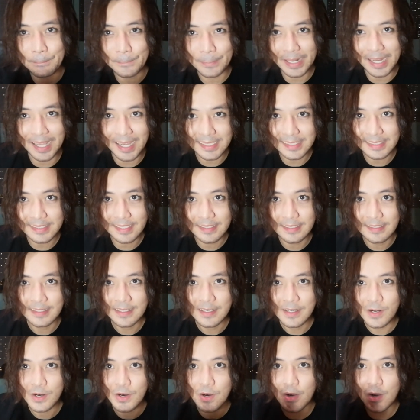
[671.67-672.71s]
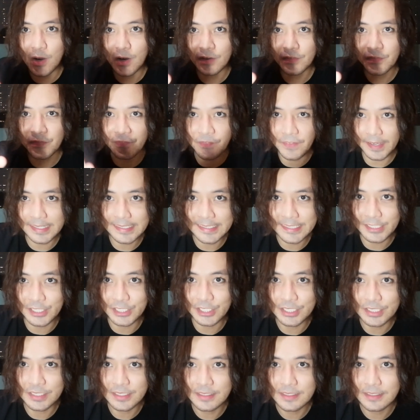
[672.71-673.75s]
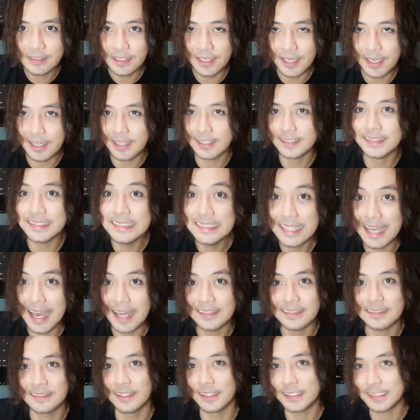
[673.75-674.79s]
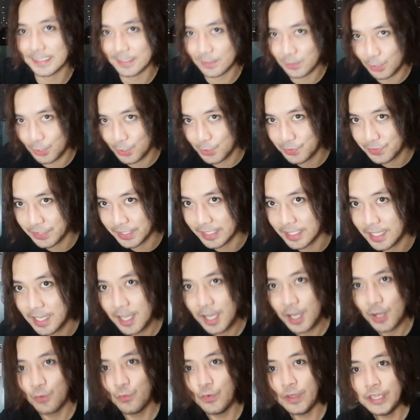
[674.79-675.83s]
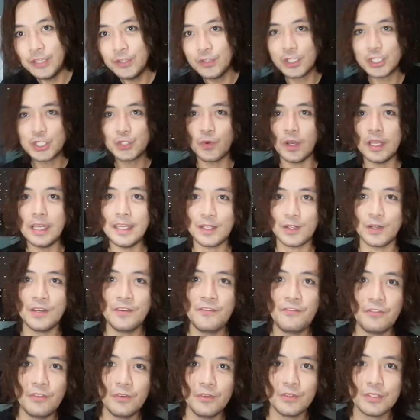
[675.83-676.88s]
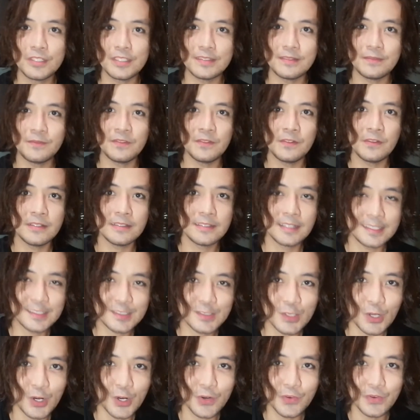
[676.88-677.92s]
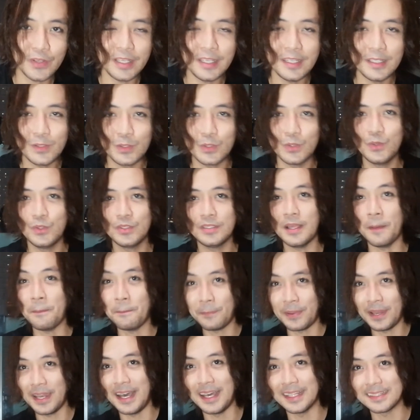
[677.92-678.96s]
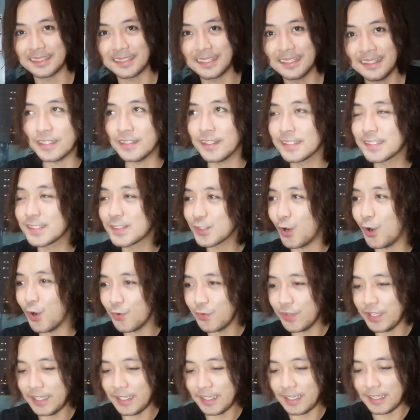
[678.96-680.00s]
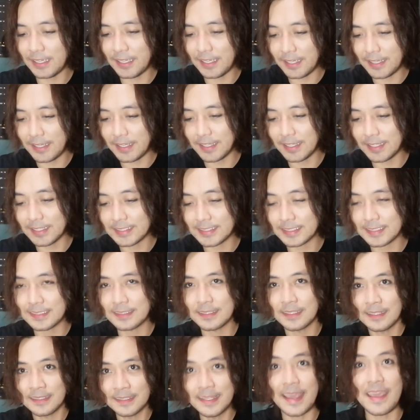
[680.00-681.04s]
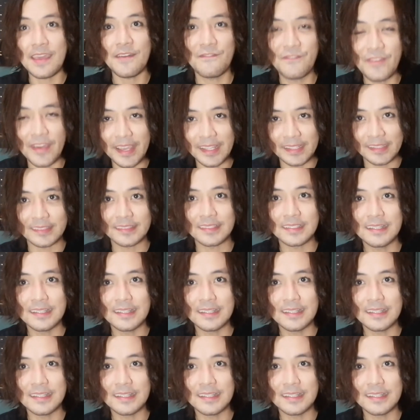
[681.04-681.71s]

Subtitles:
plot of fiction is not the story. We usually confuse the story to the plot. The story is the event